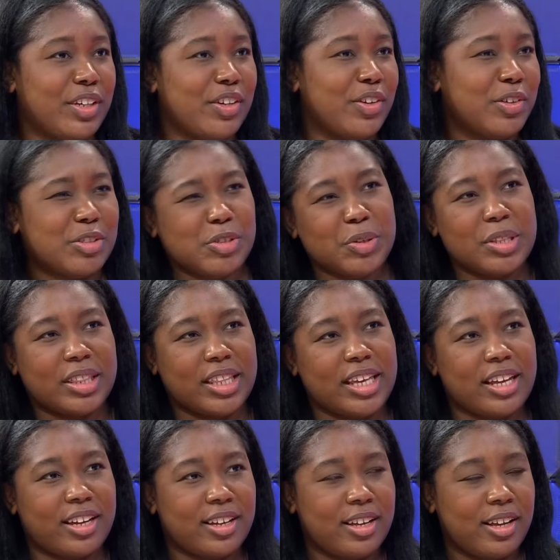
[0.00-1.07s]
You know, do you
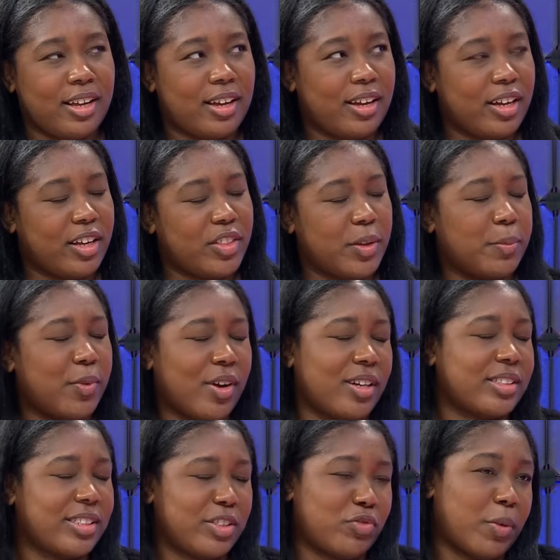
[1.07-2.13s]
think uh, the
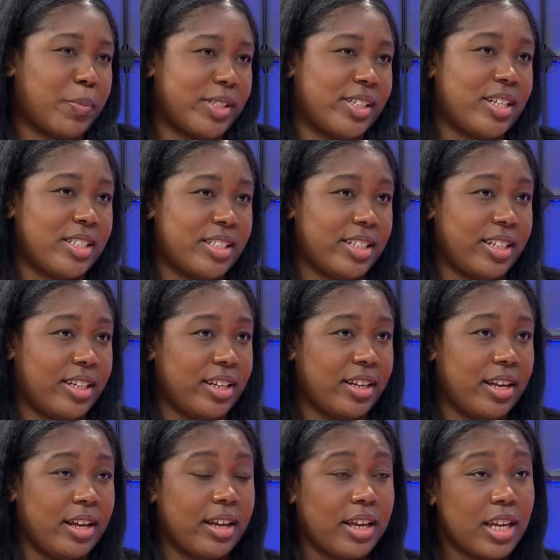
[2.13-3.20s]
Bronx is represented
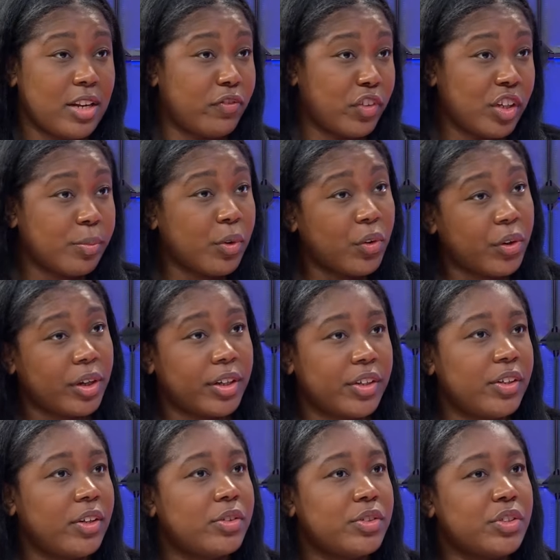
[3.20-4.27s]
in film, or you
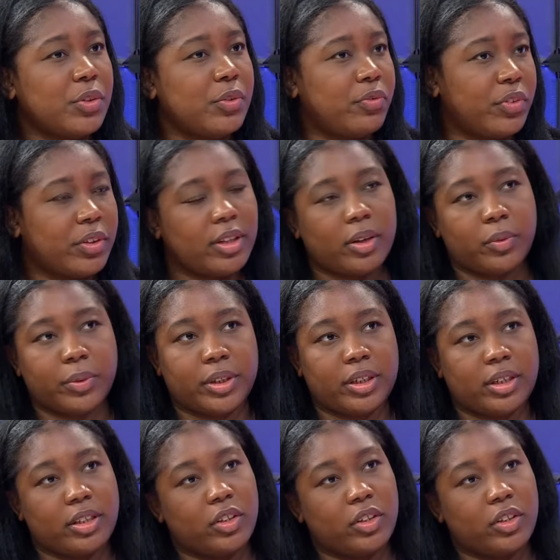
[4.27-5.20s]
know, do you feel that we're a